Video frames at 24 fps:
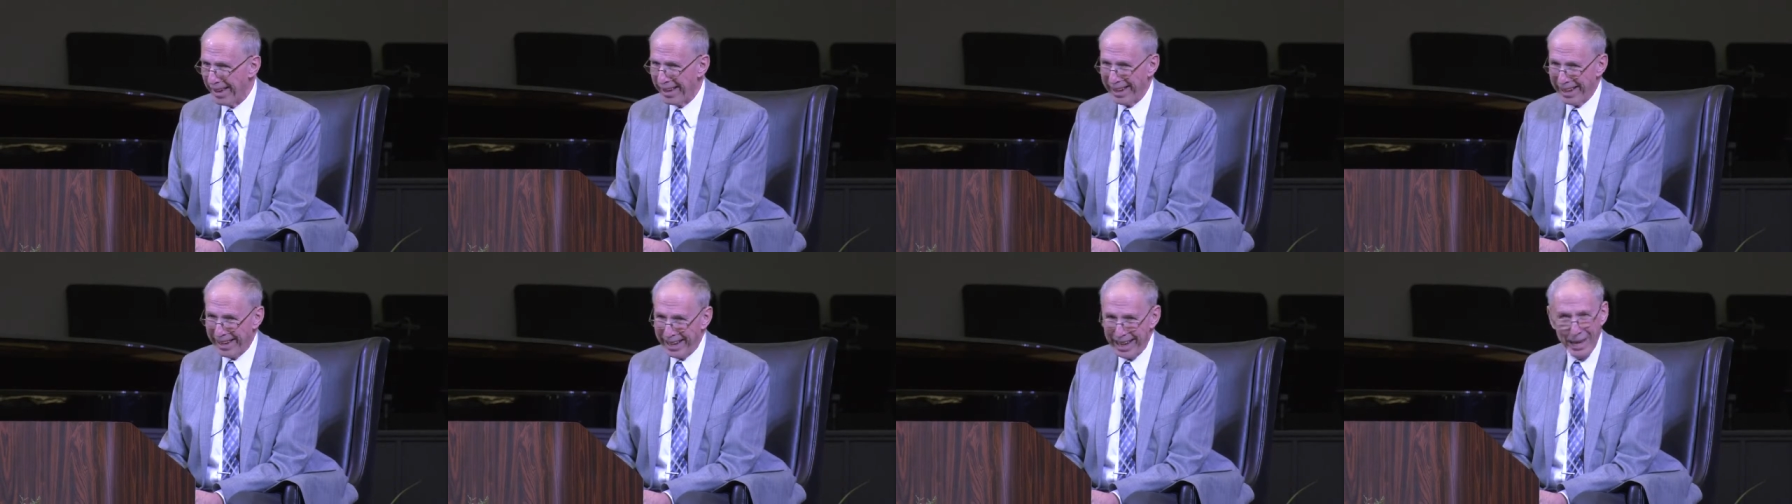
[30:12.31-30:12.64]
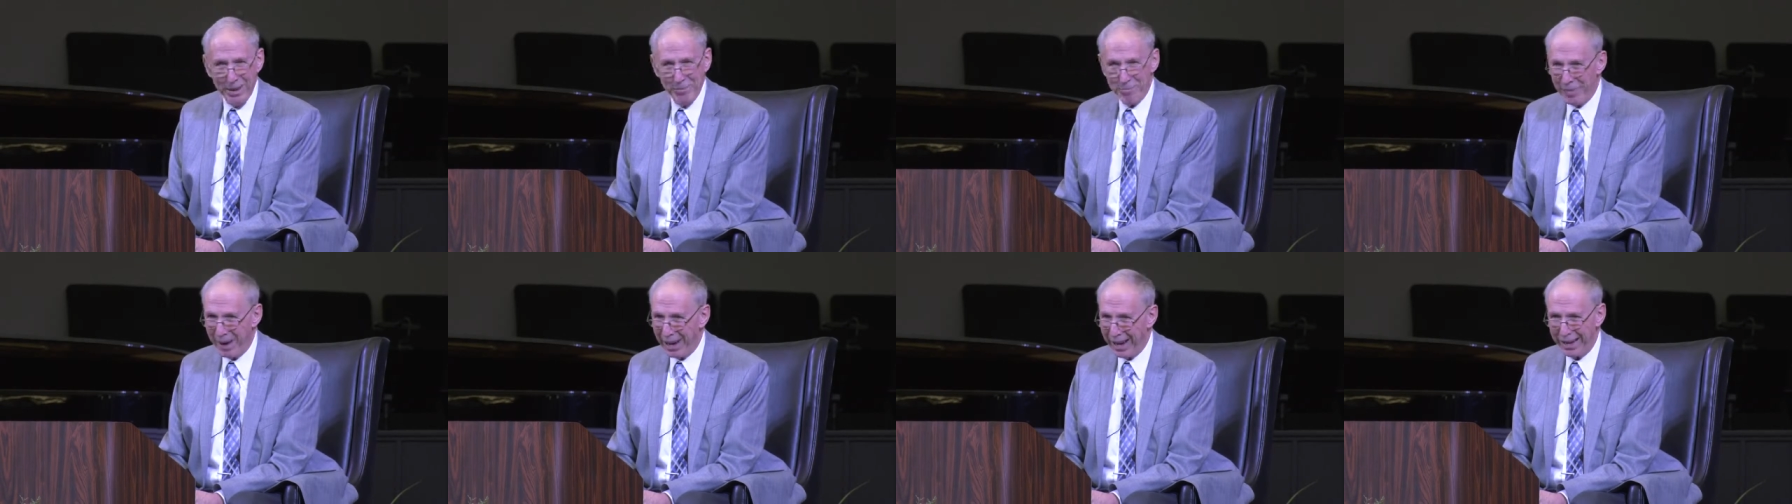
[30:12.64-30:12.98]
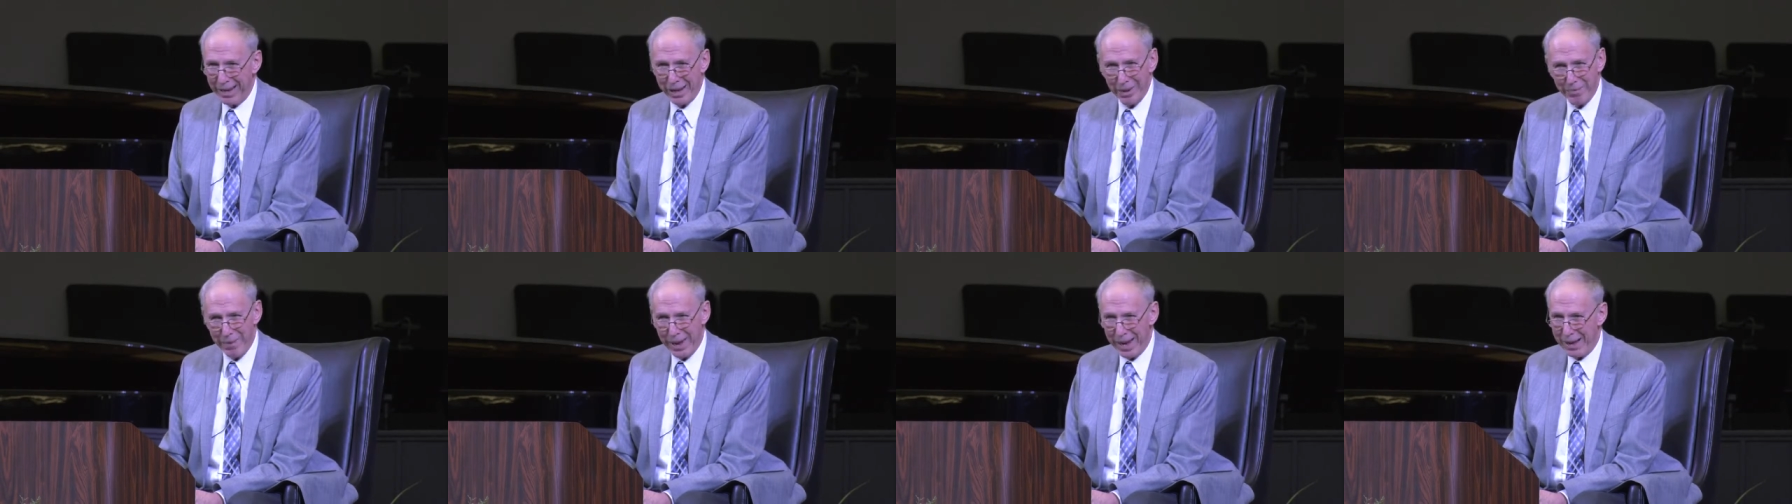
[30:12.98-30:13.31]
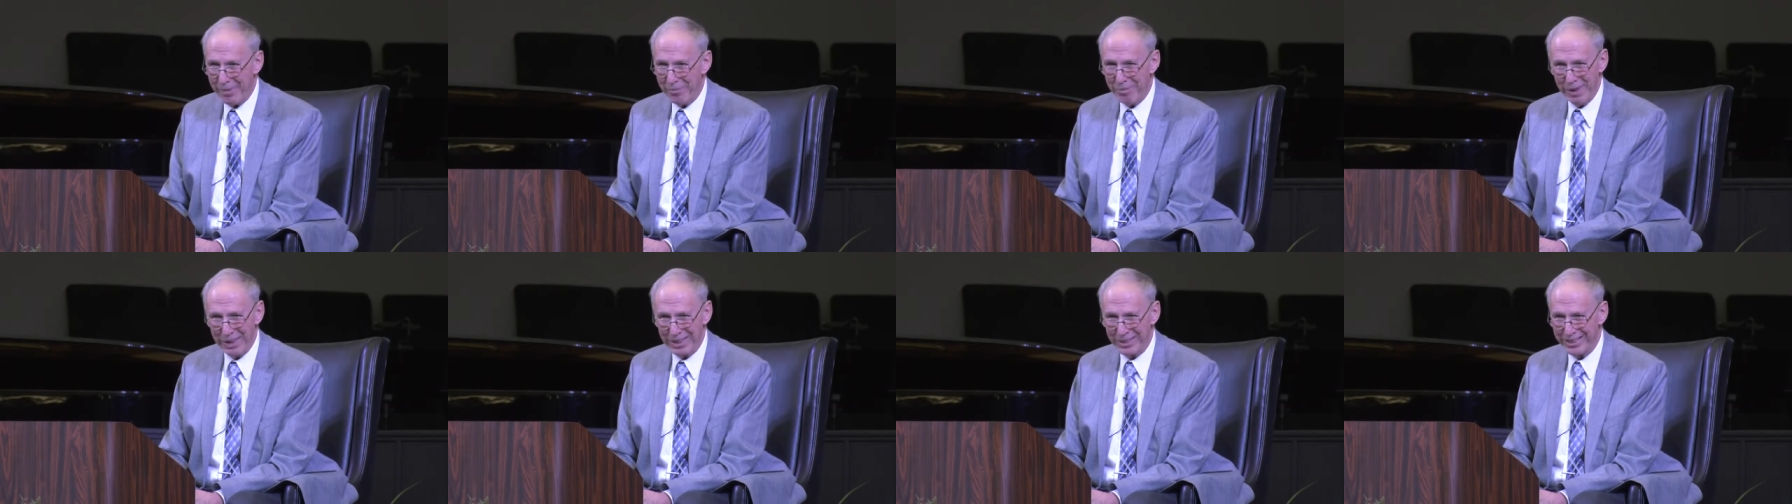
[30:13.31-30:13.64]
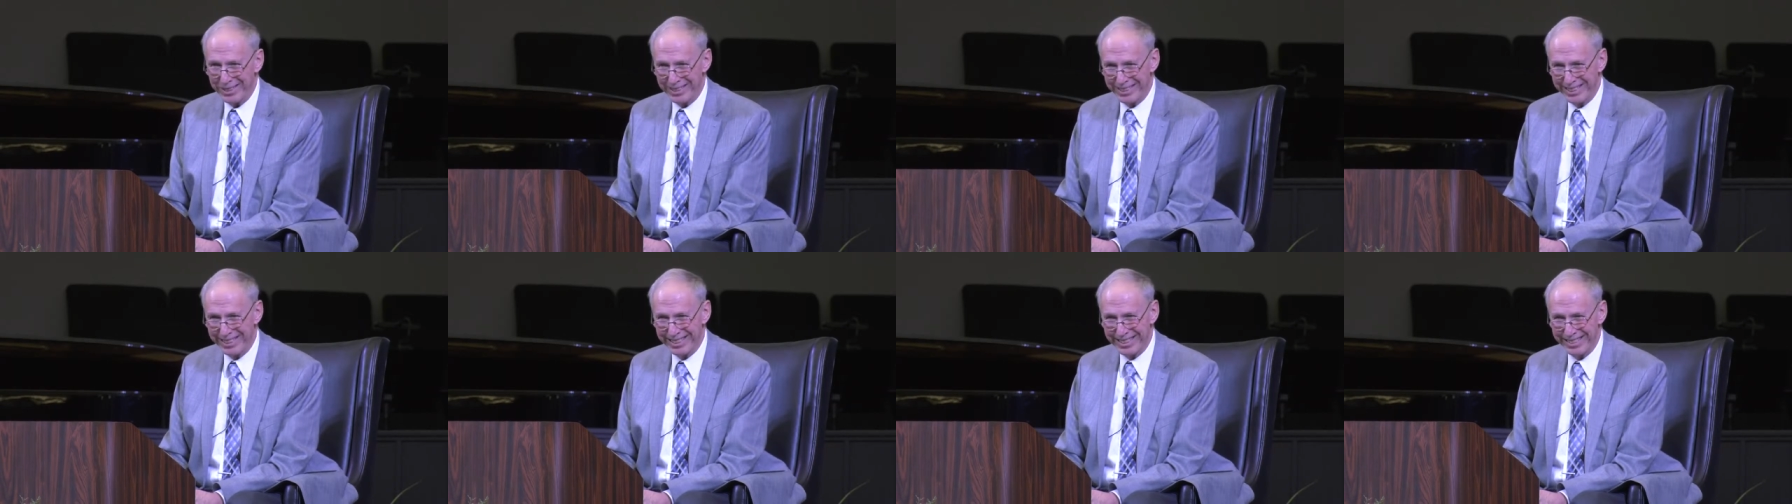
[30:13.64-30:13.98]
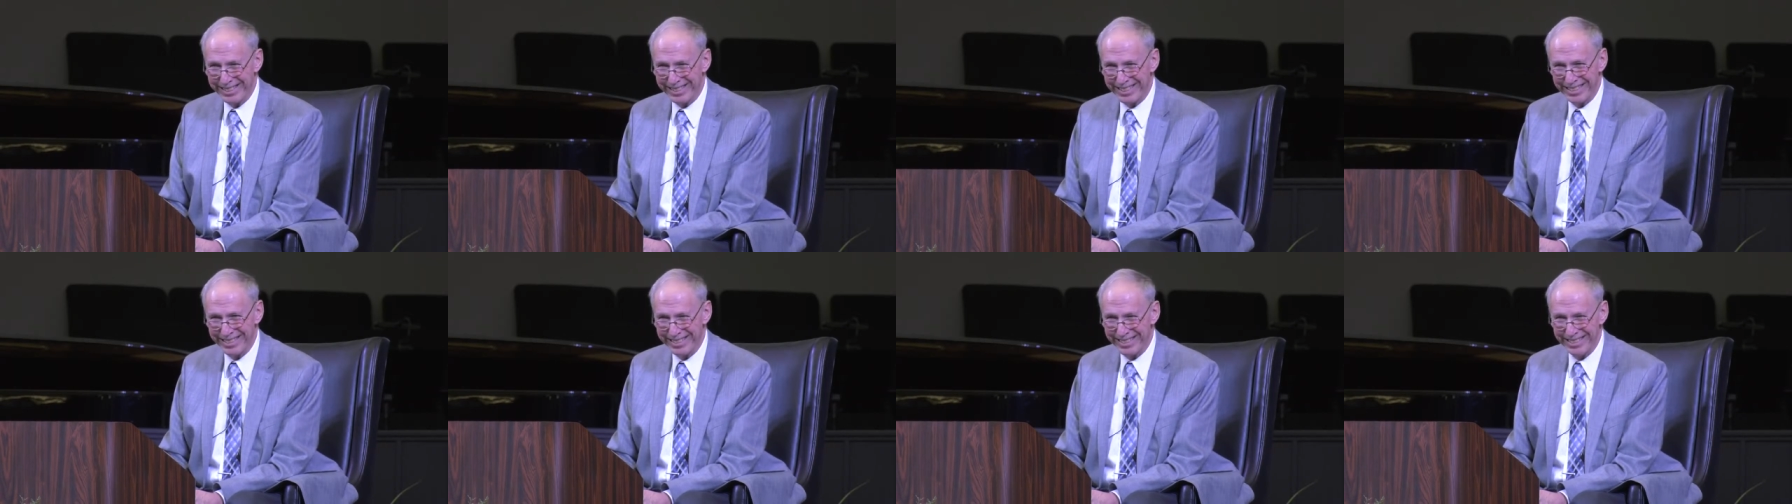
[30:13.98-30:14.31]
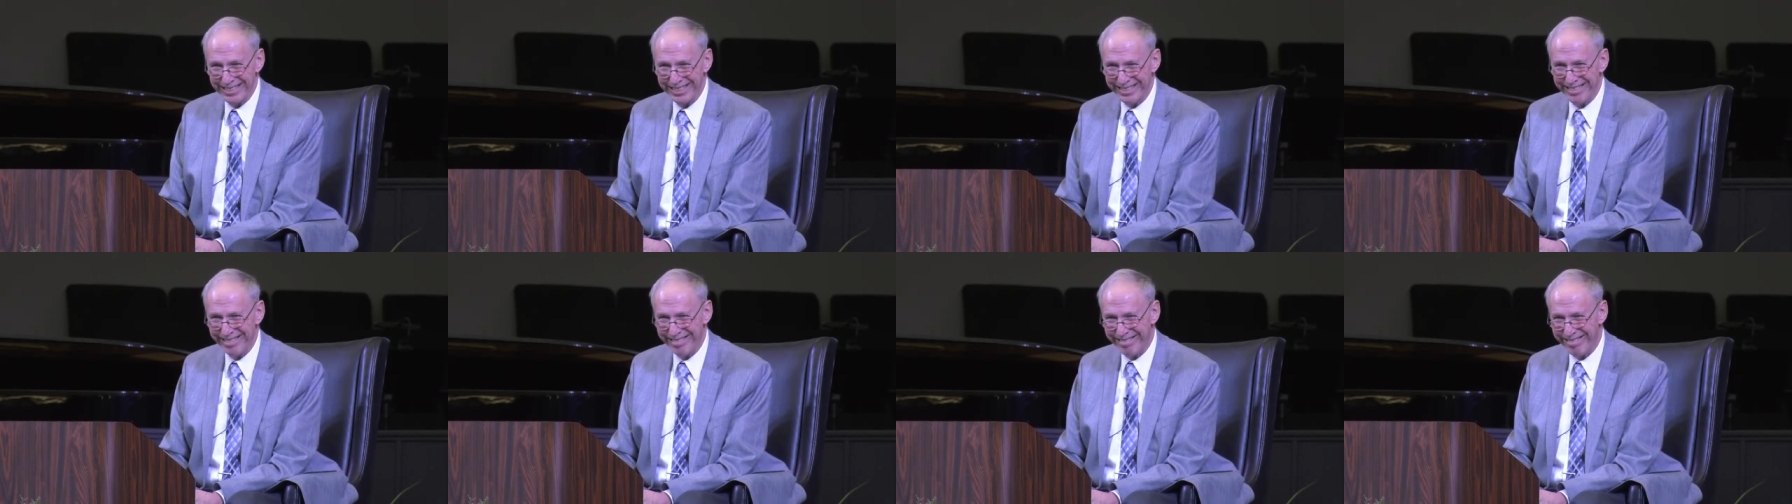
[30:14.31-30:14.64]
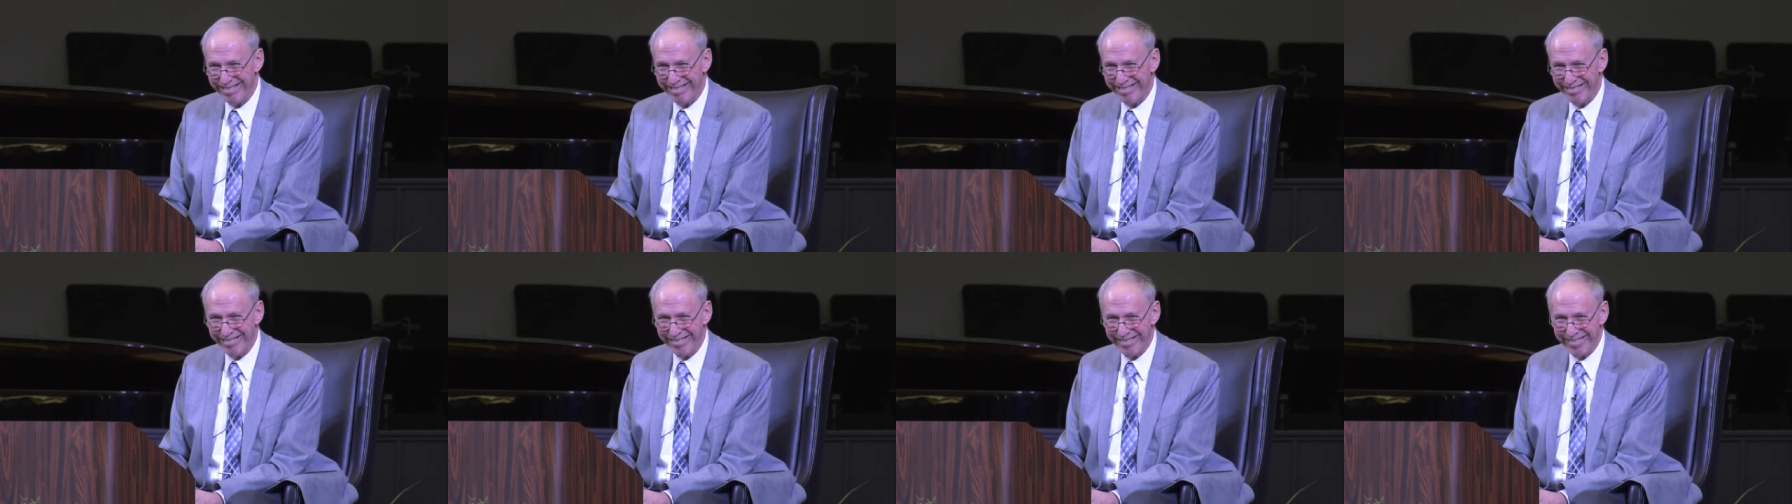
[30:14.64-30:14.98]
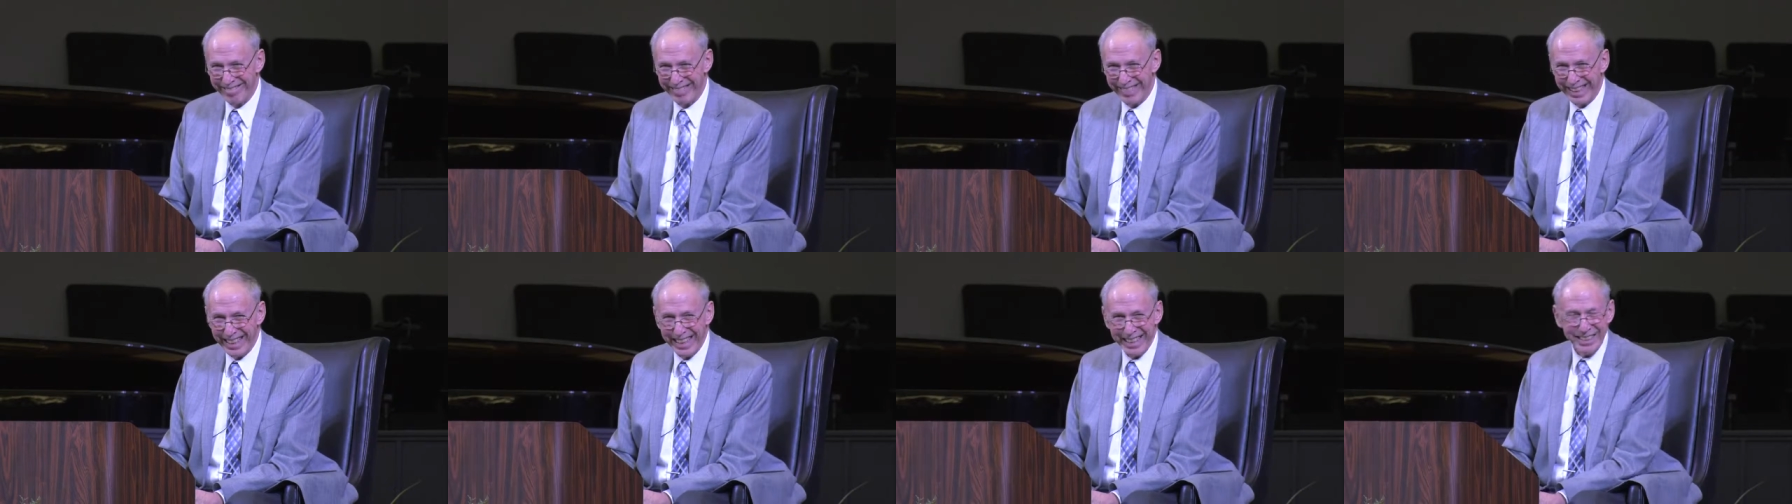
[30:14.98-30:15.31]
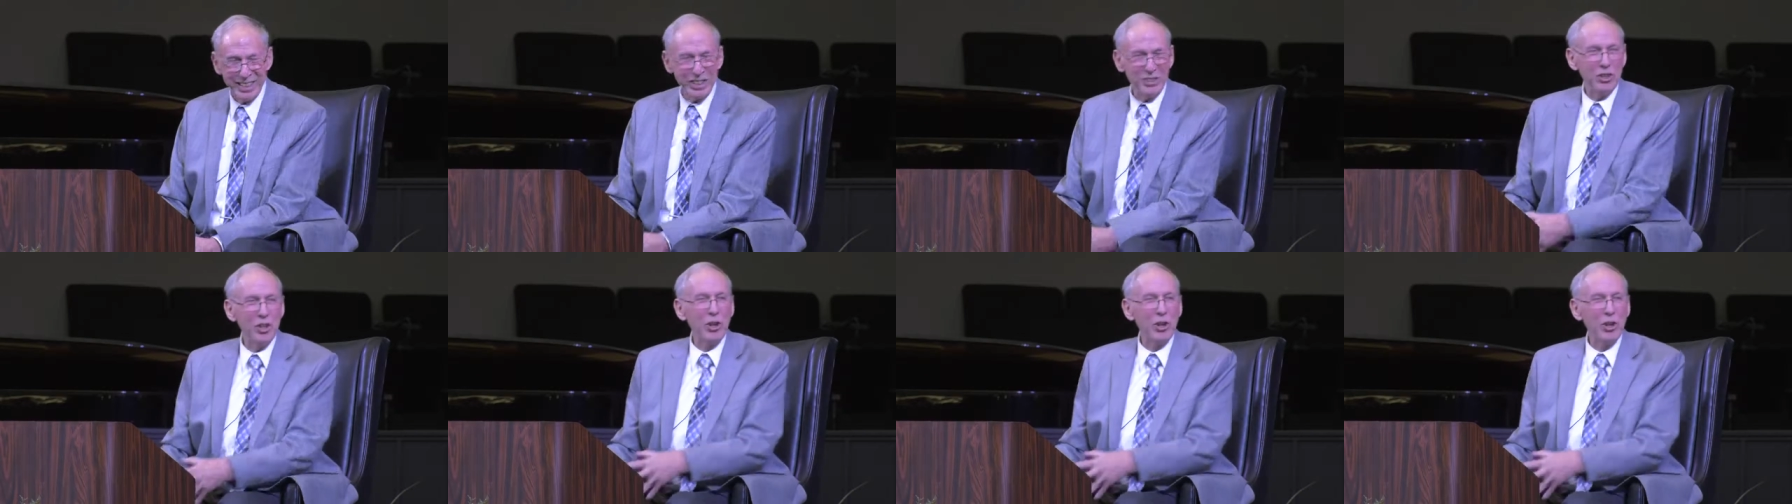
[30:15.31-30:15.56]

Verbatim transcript: keep my commandments. Did